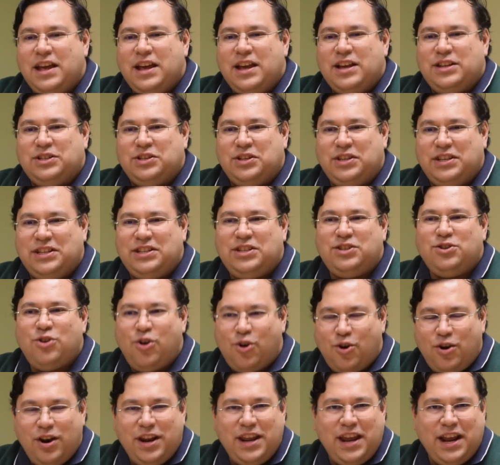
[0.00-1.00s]
So this is
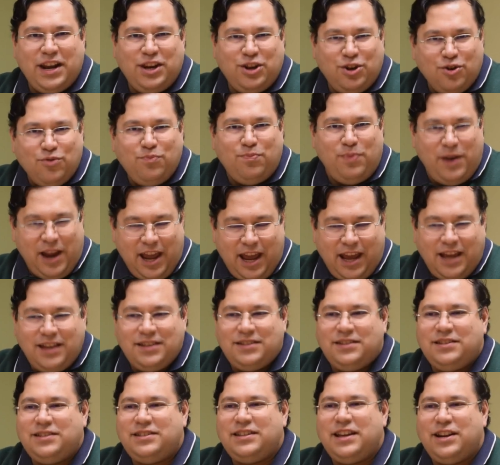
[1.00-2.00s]
not only a new
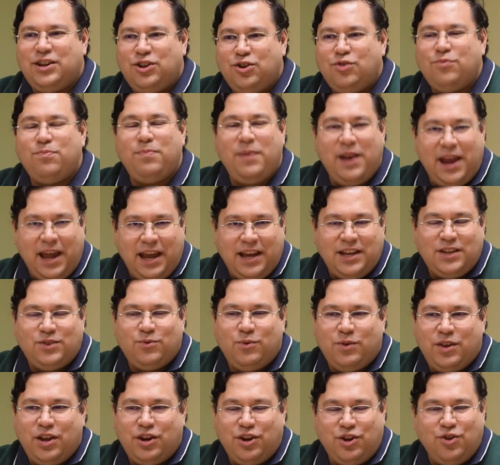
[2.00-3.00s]
place, this is a new place
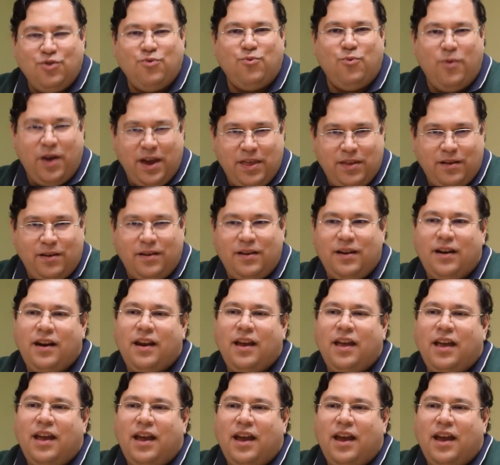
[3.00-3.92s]
with a new weather,